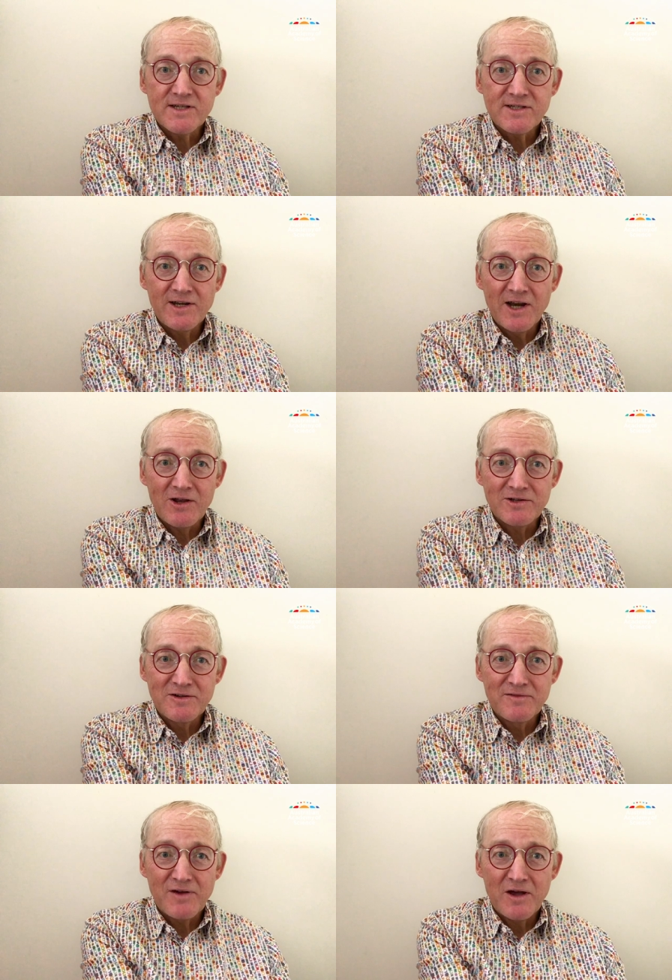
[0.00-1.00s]
are certainly a lot
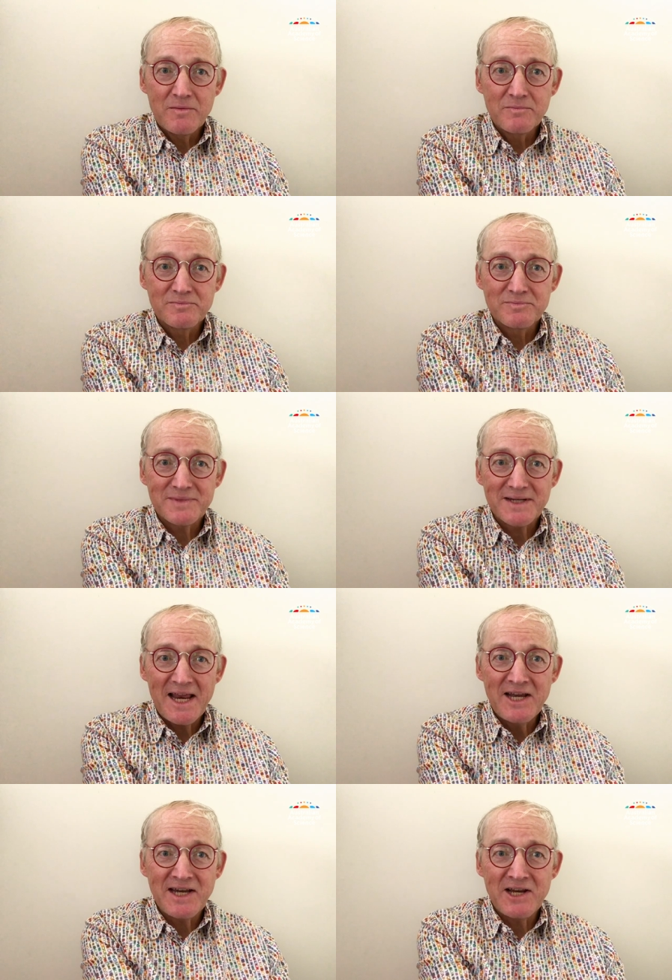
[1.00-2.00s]
of um,
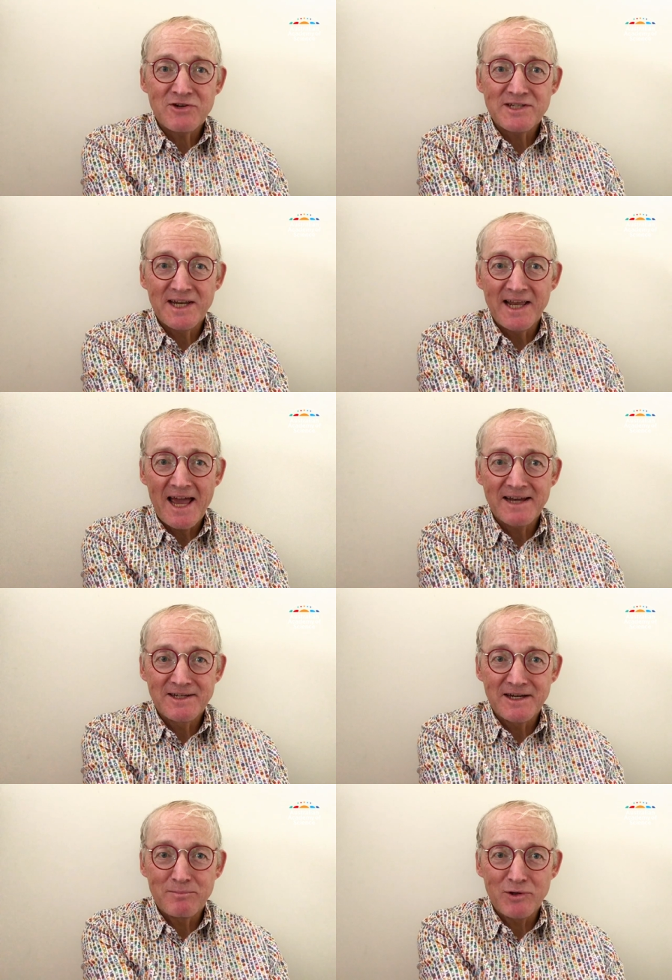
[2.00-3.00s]
in, interesting
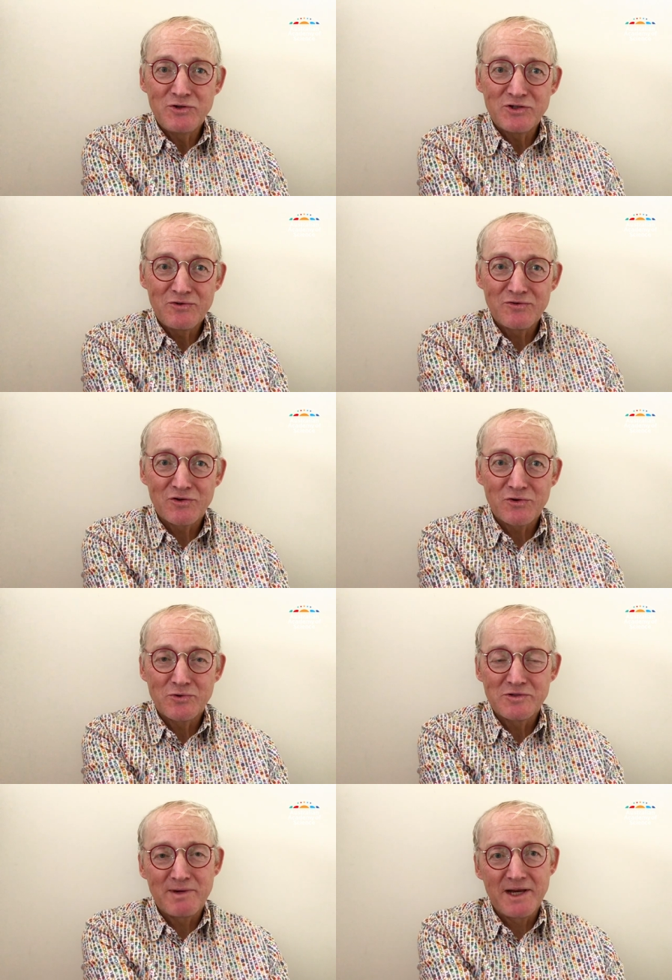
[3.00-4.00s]
candidate Bluetooth
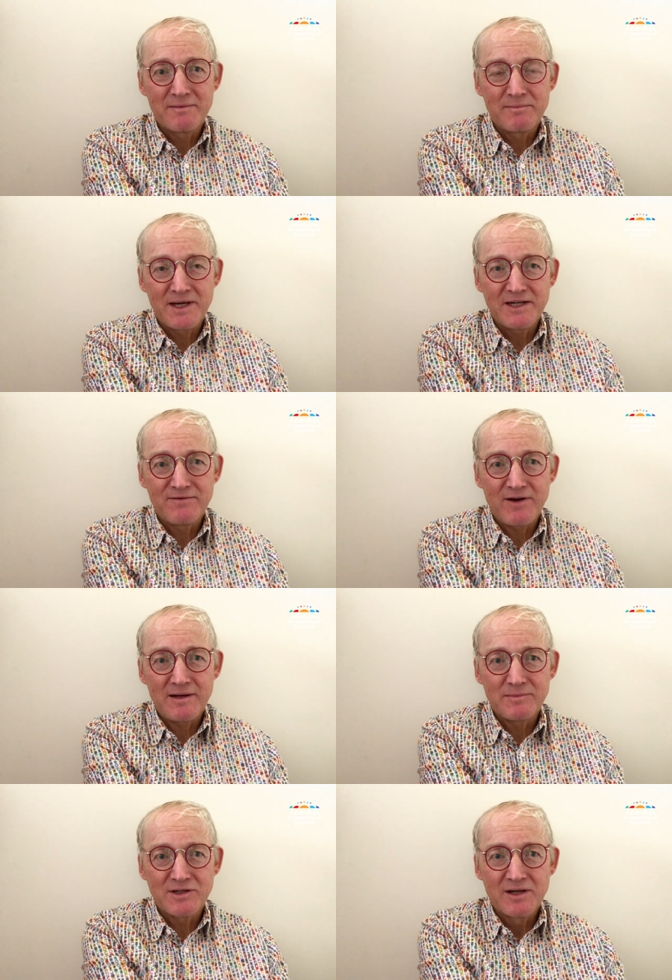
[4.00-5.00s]
tools being being
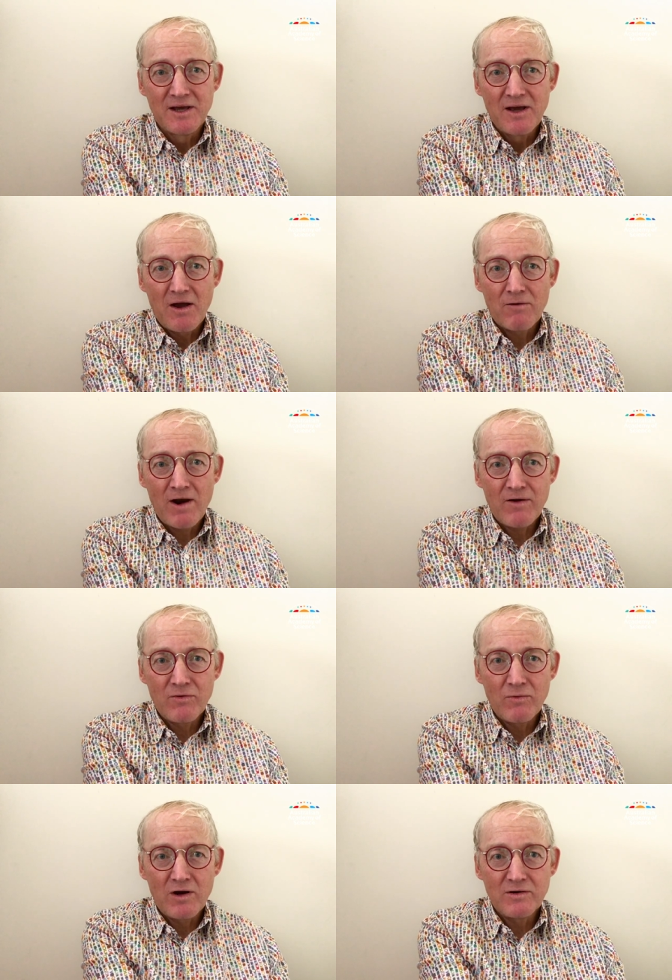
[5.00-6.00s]
developed around
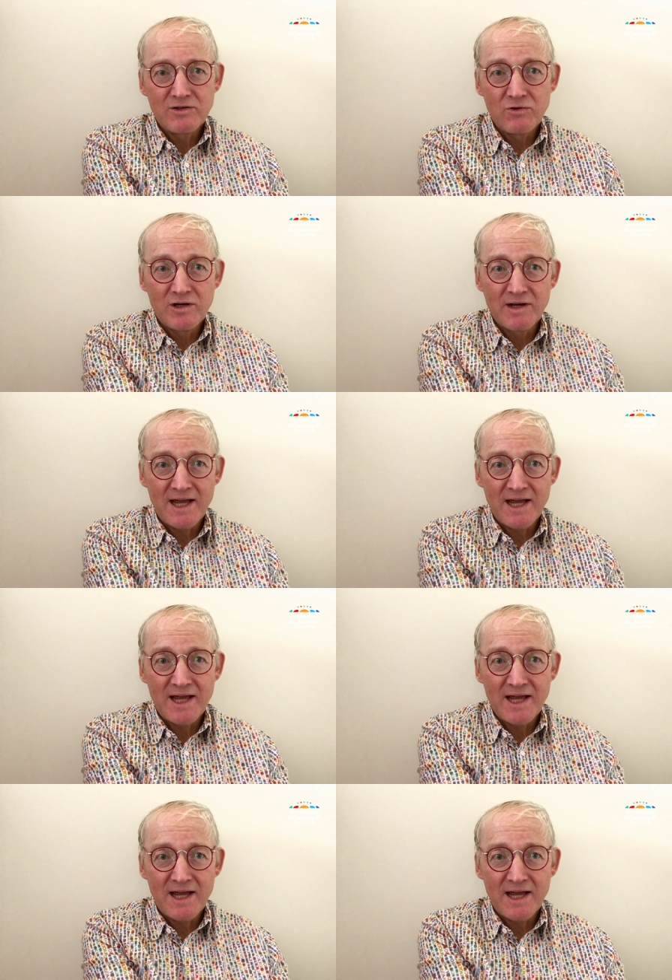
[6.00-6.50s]
the world. You can